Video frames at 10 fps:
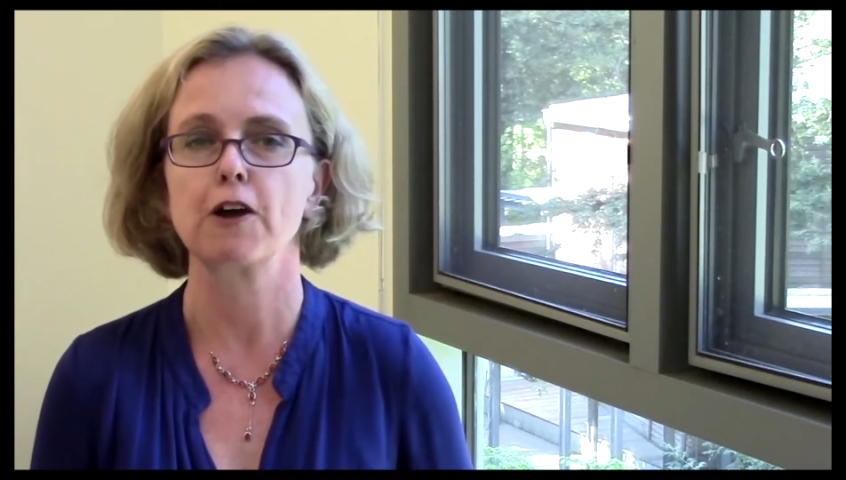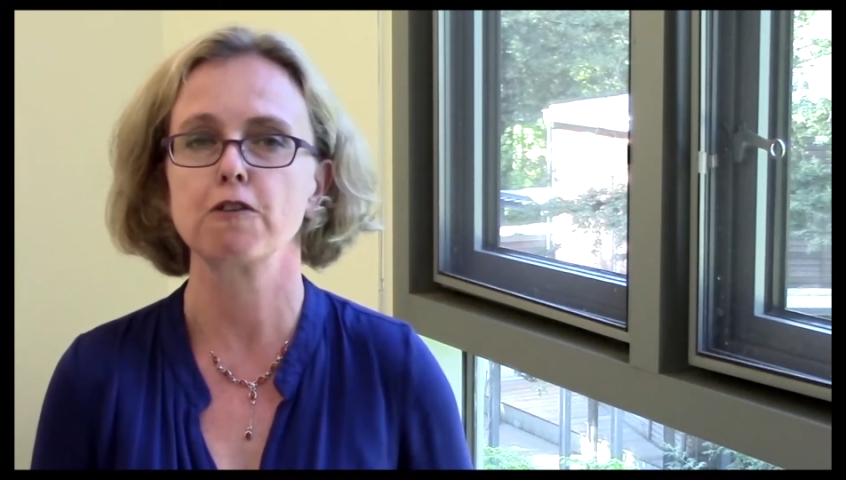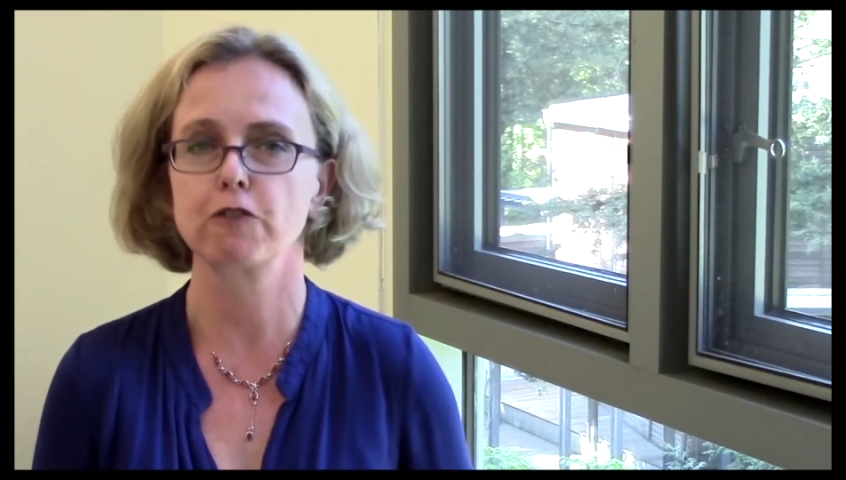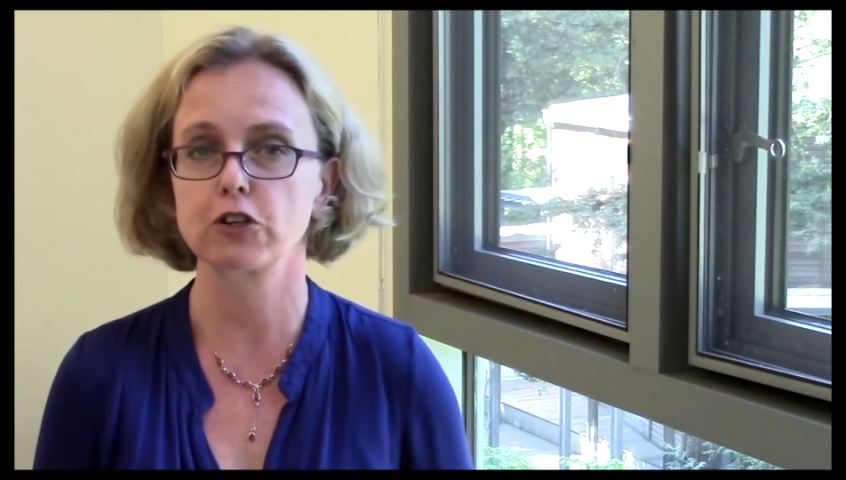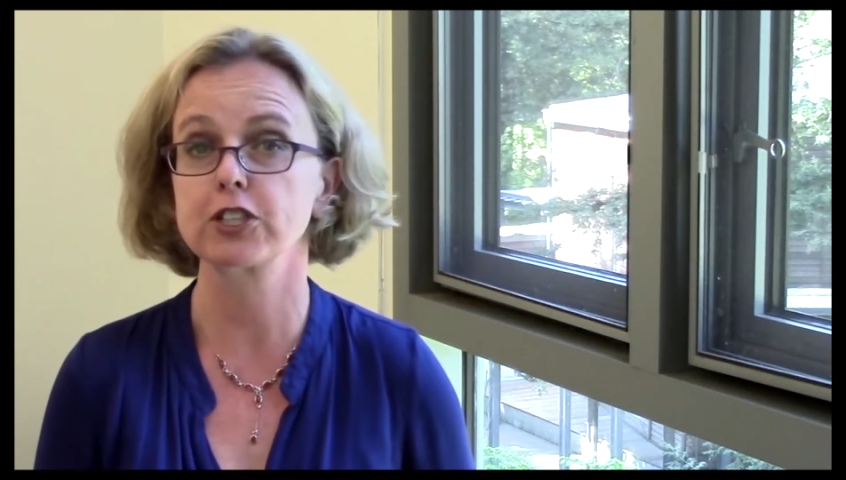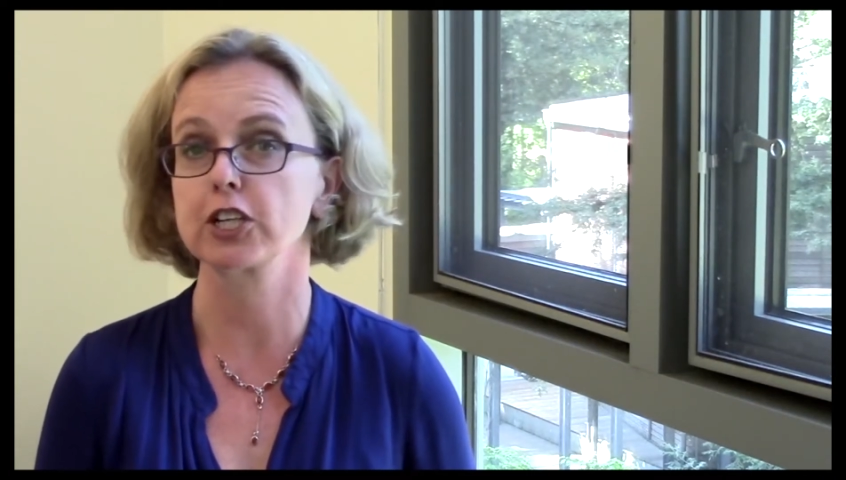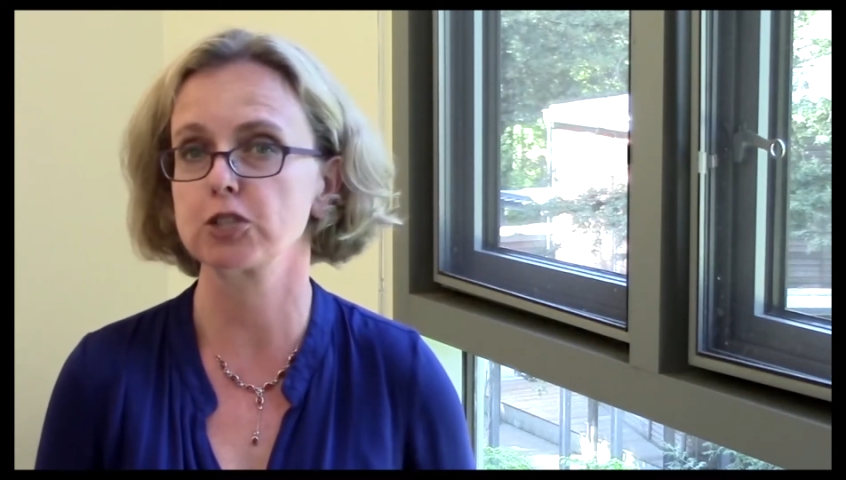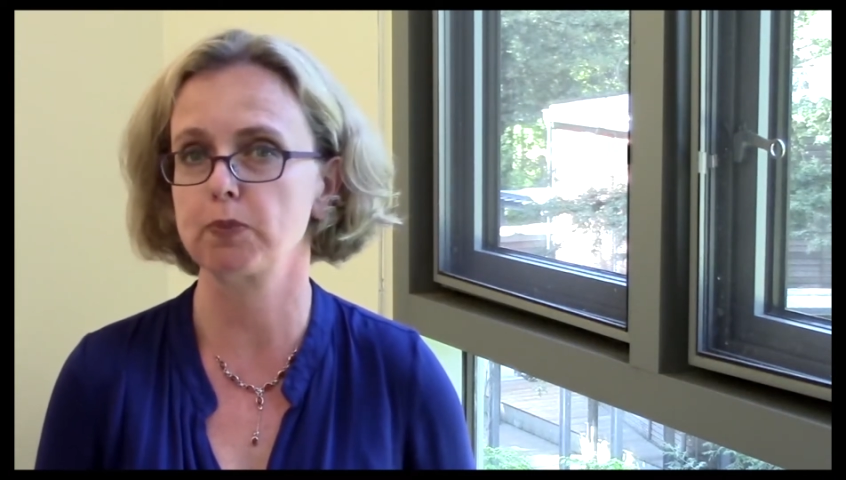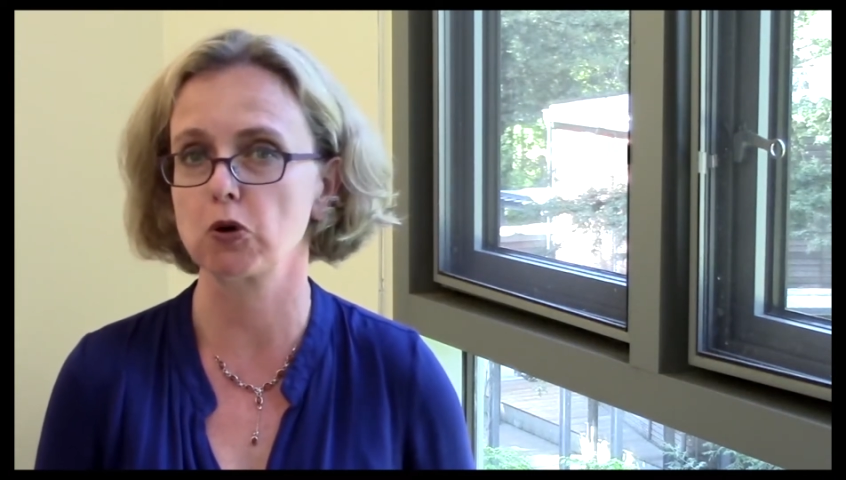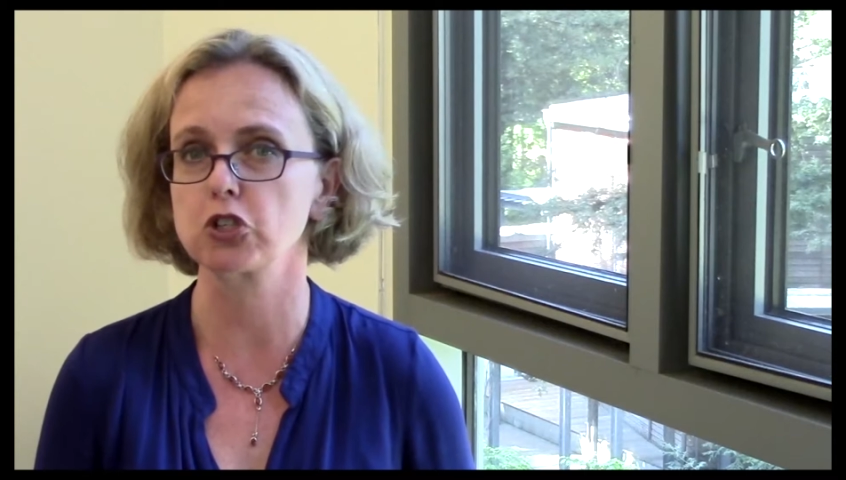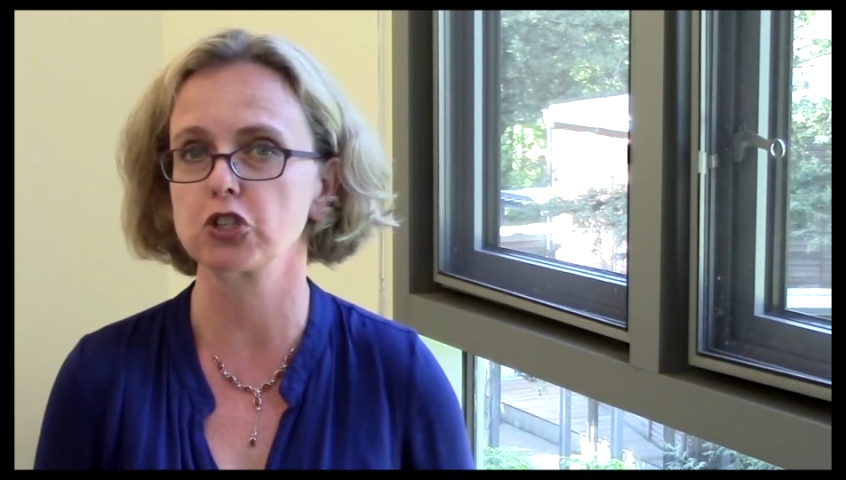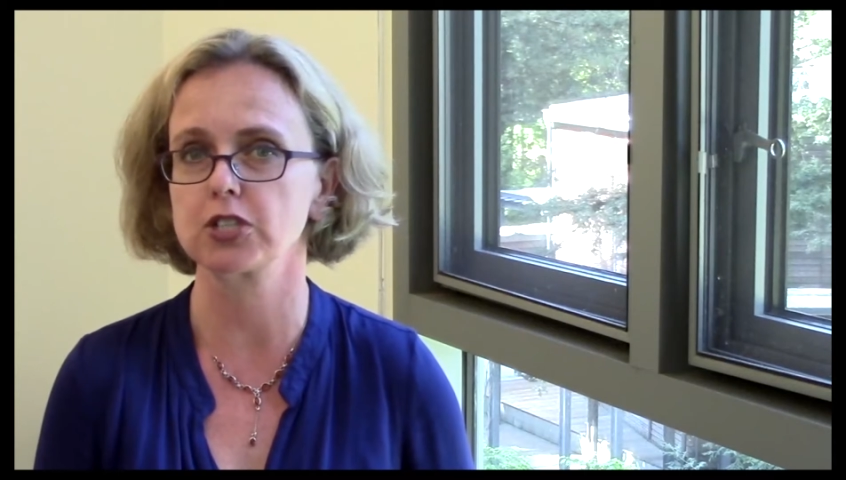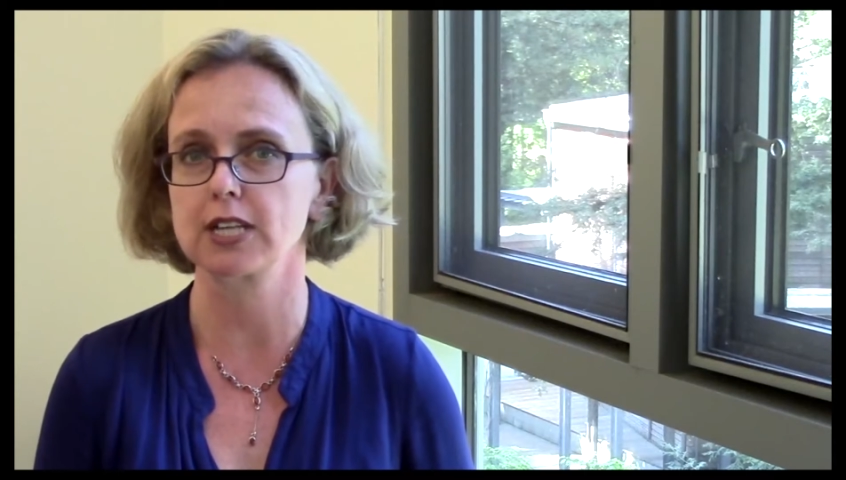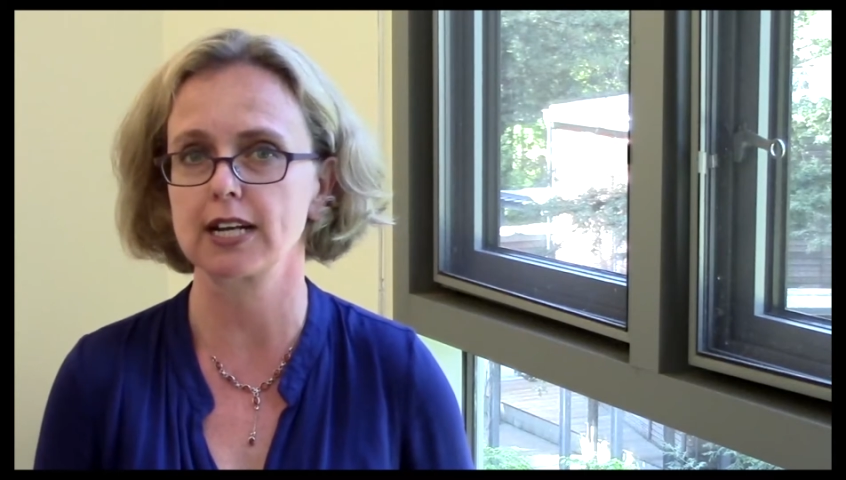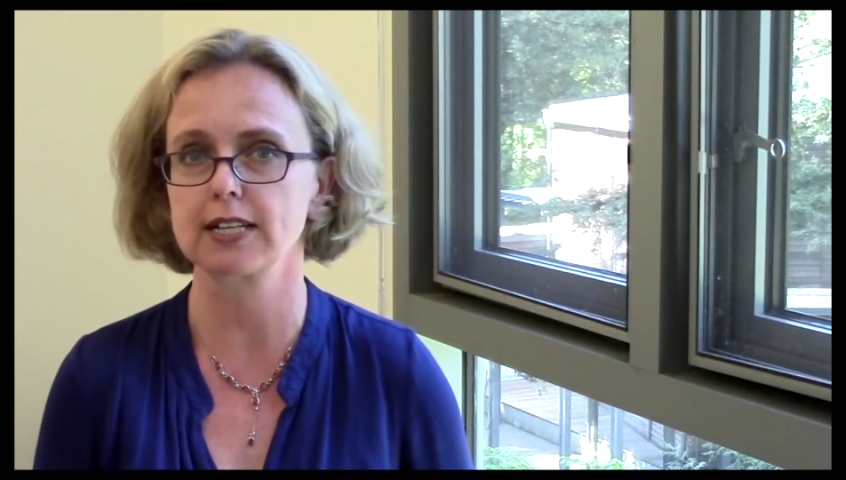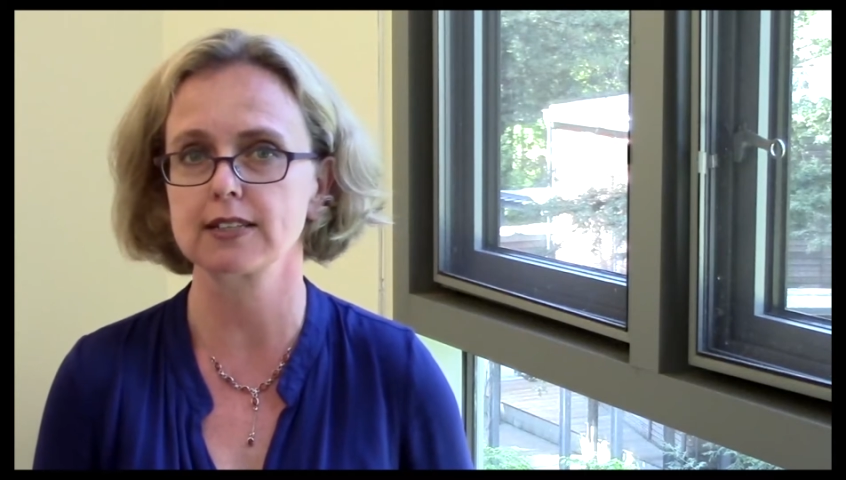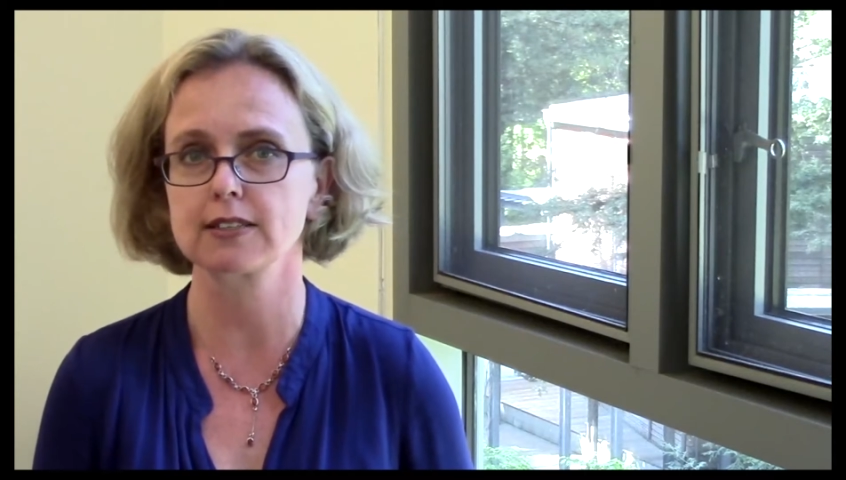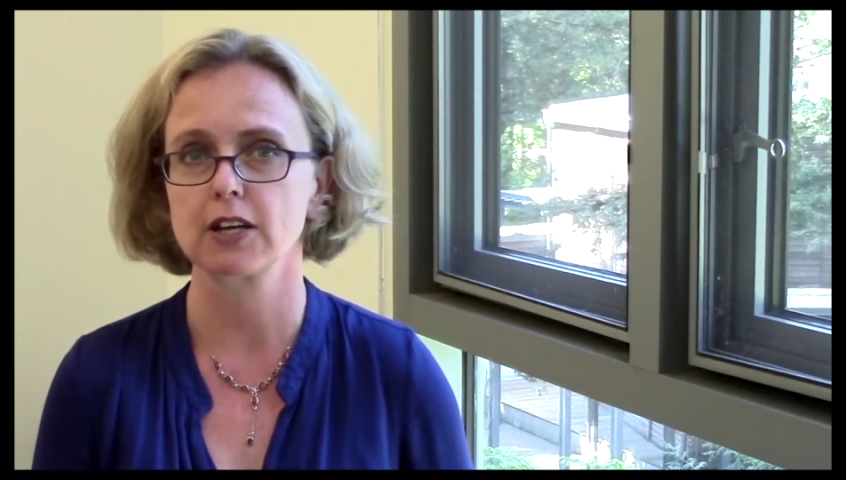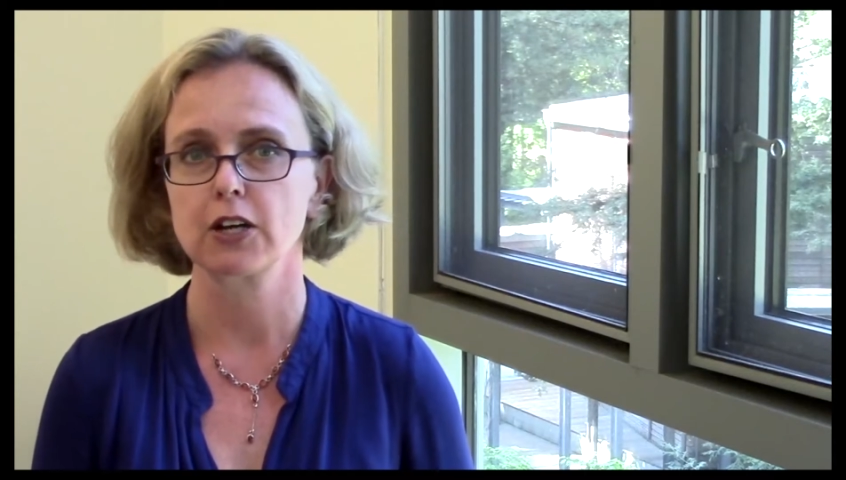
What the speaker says: first exposure studies.